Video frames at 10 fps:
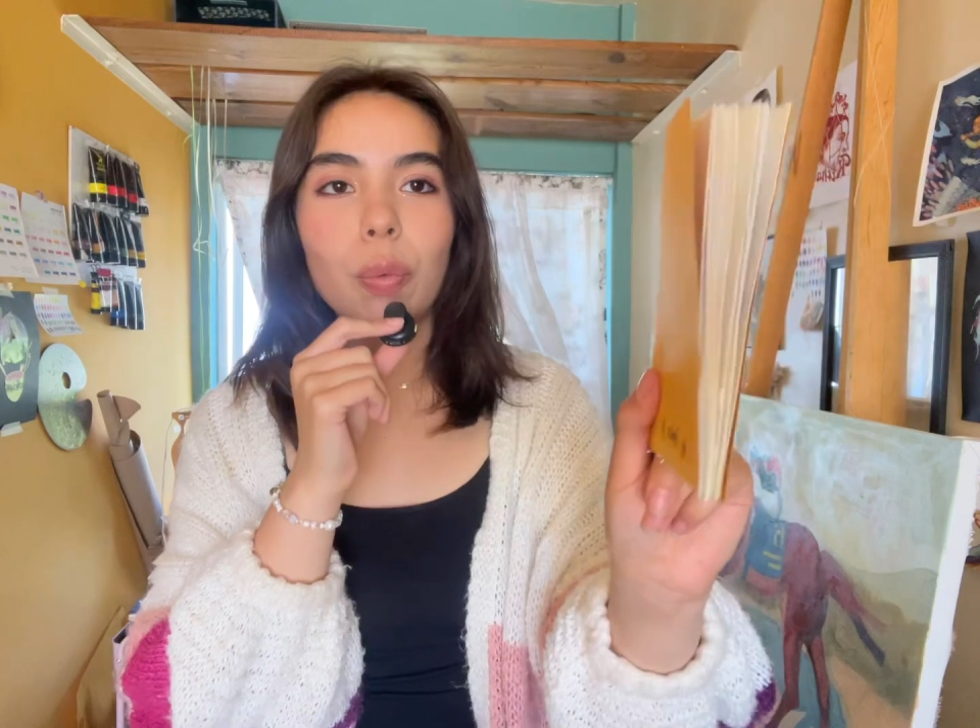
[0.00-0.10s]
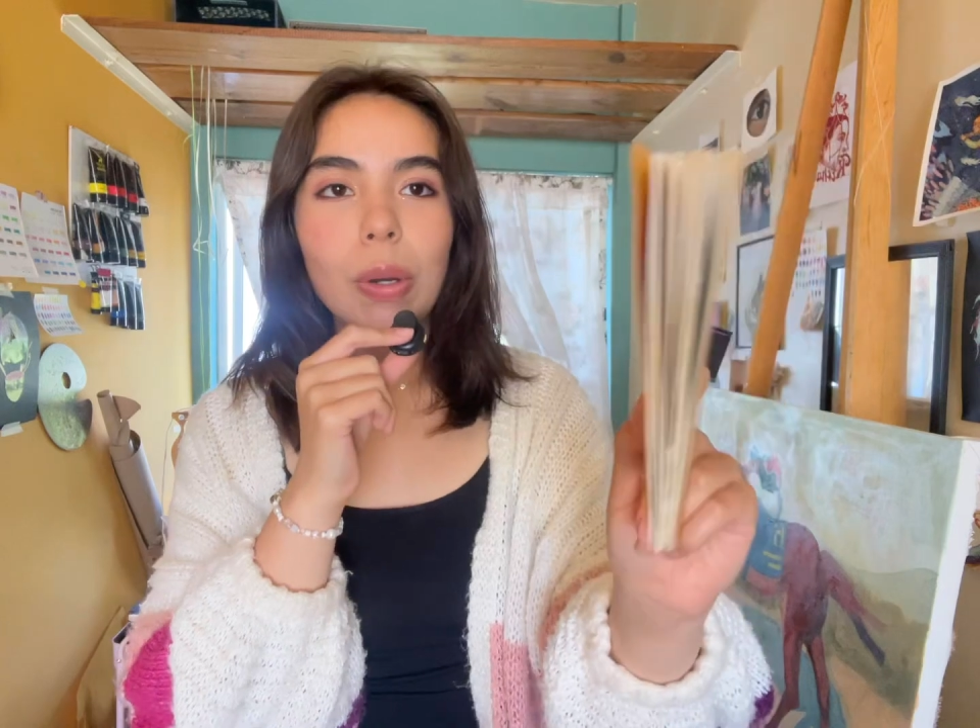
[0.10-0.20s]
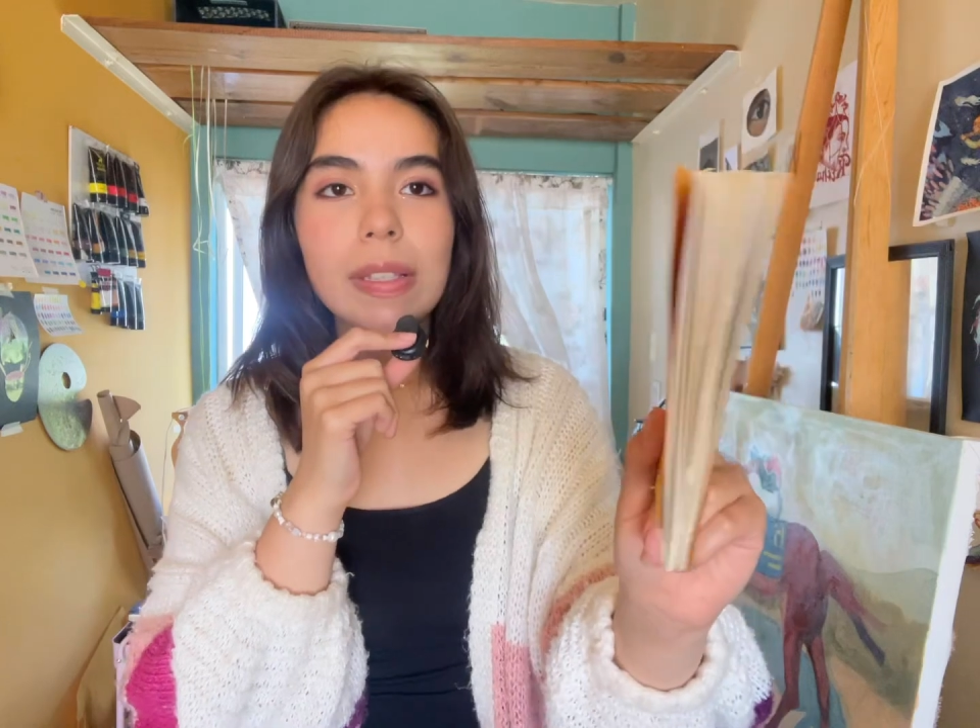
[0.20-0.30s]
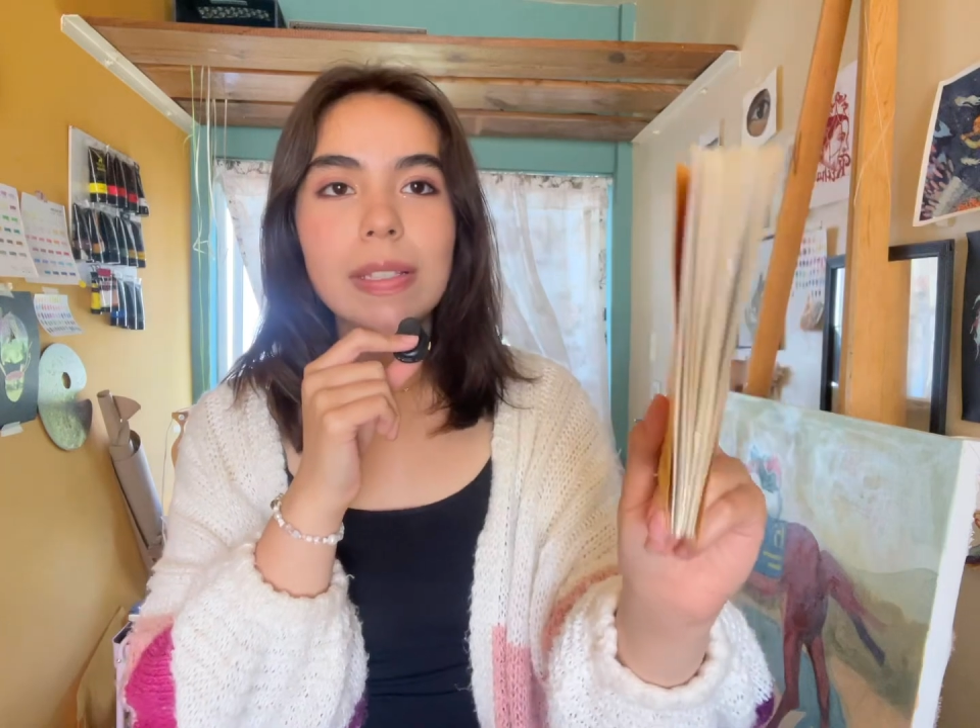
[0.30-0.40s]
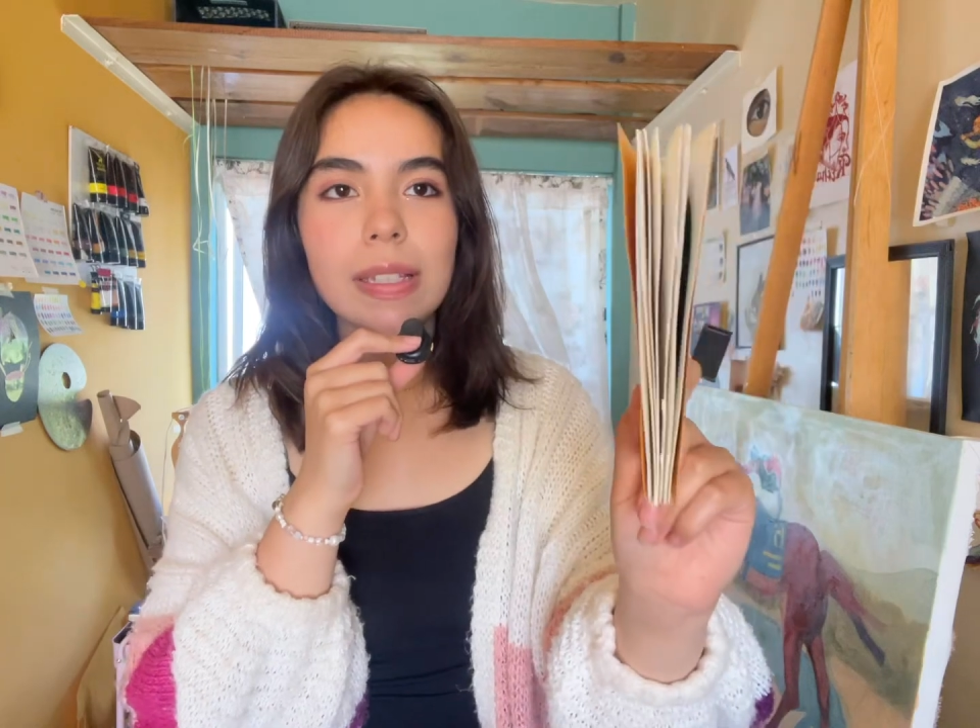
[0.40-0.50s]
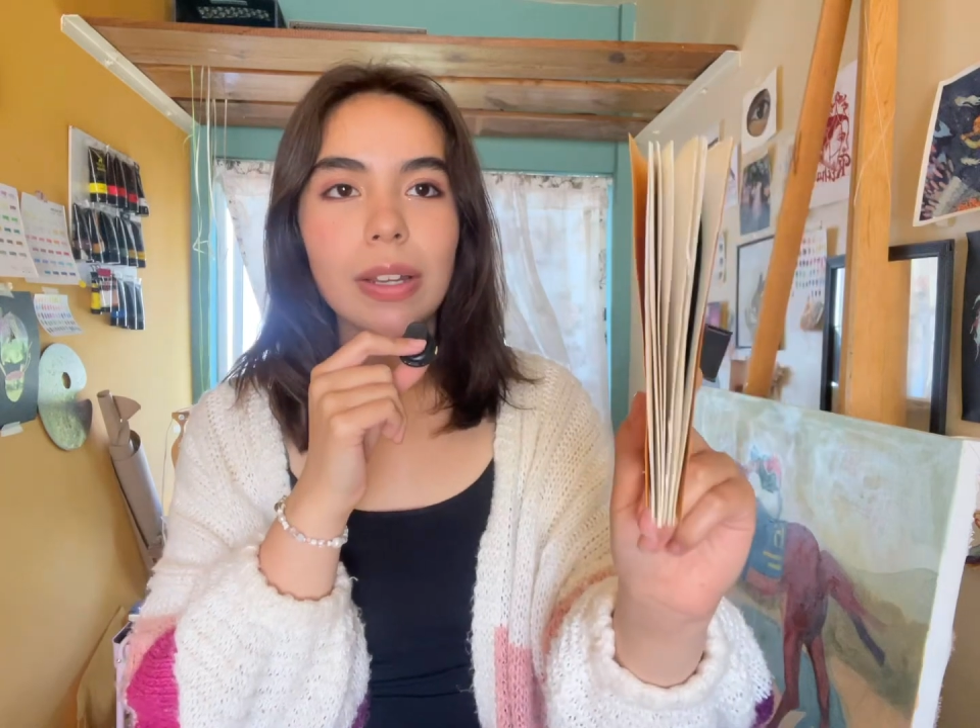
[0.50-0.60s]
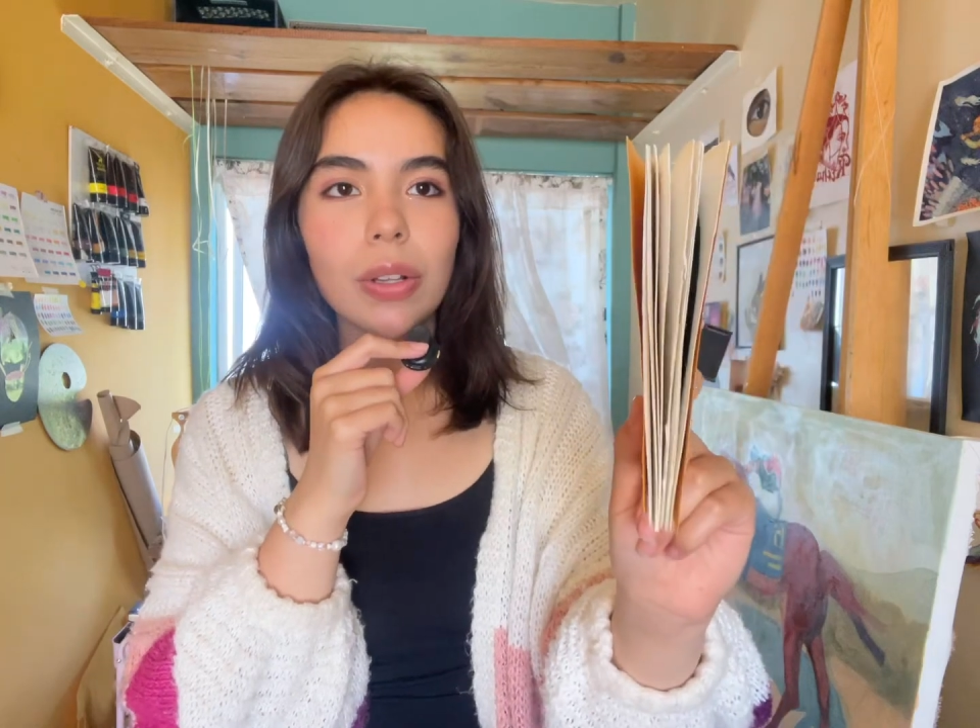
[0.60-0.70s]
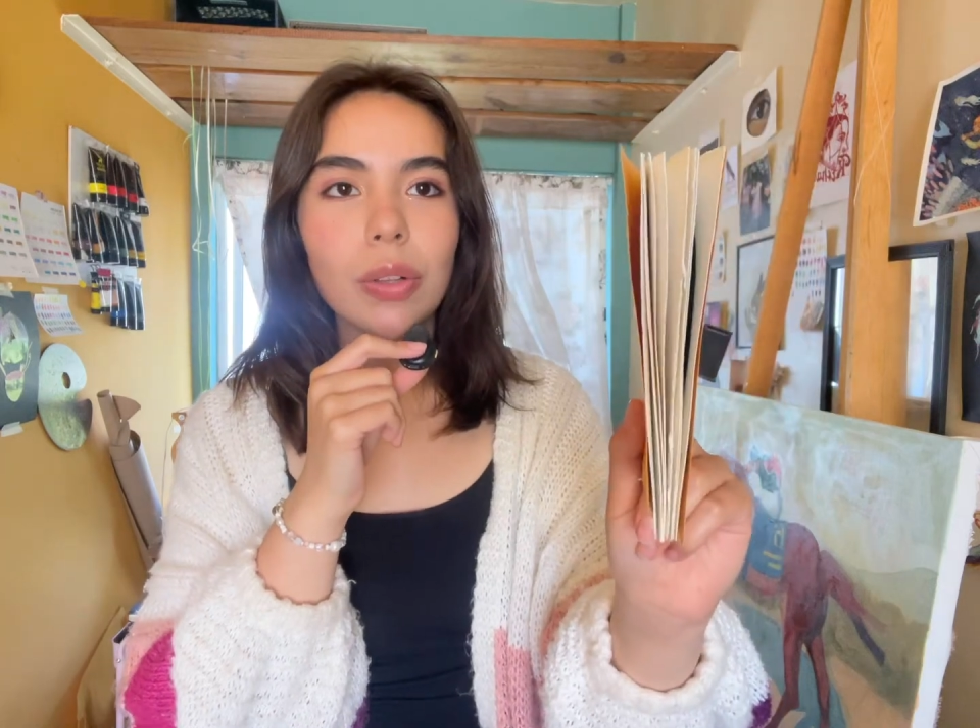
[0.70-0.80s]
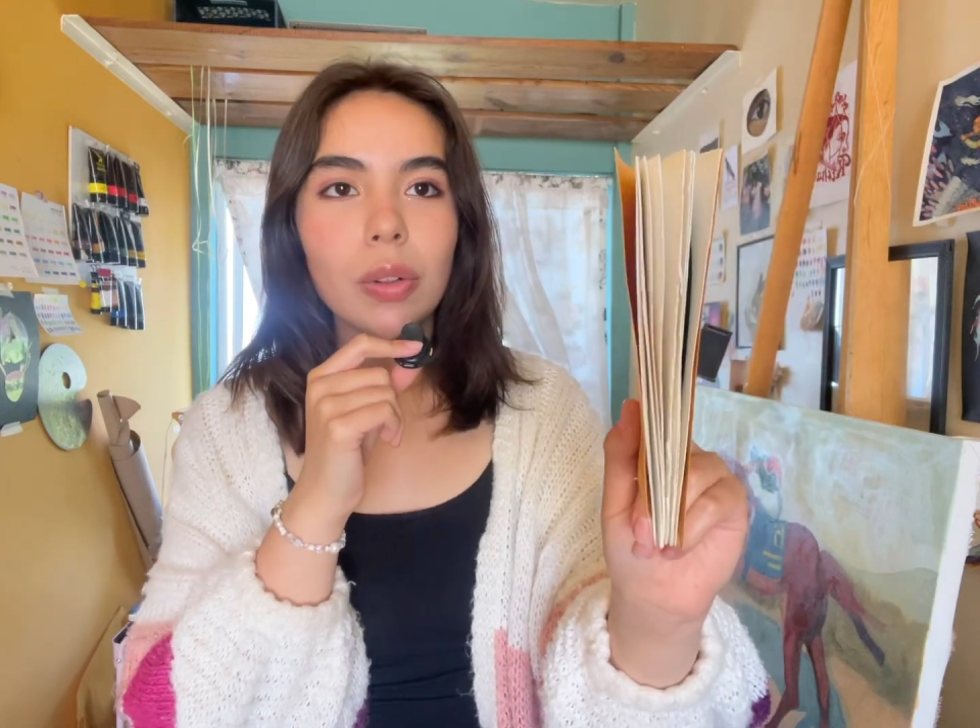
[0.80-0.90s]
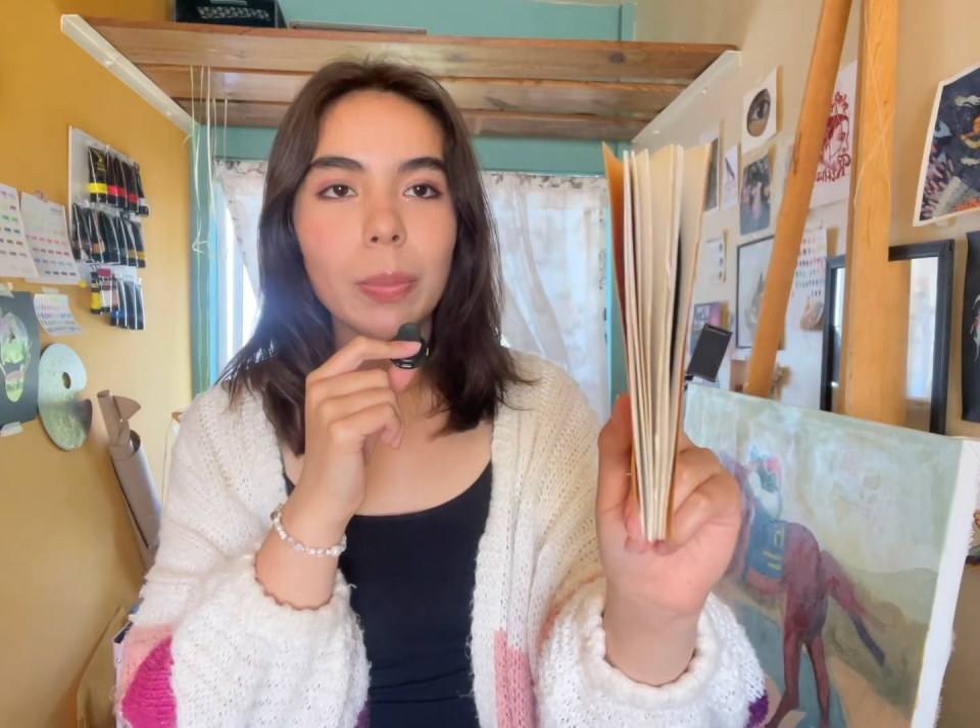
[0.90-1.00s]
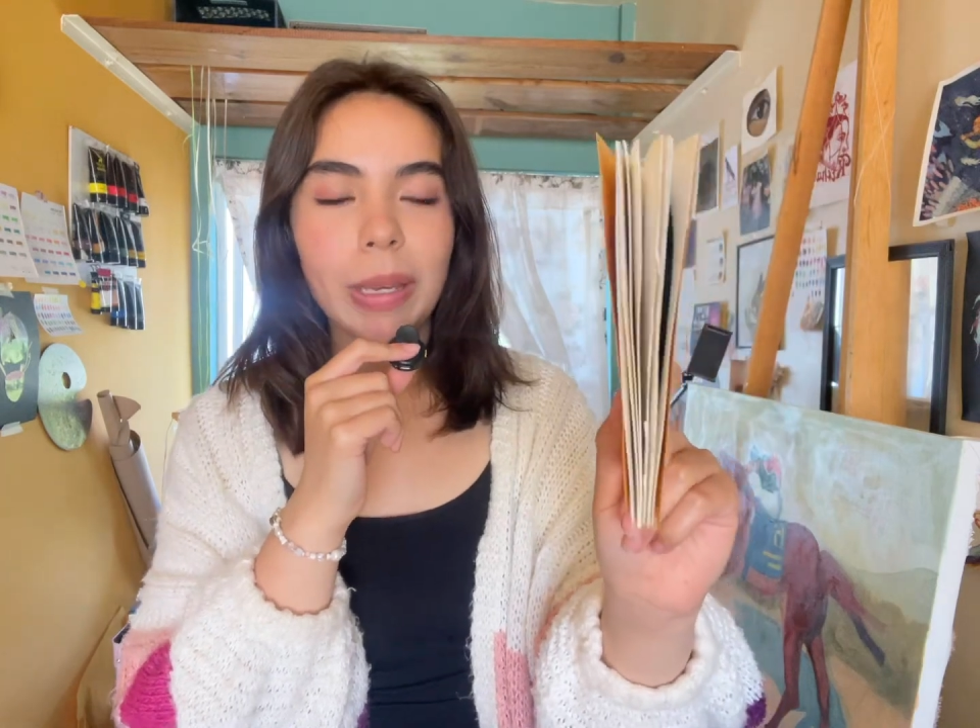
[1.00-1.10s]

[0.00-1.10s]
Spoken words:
one single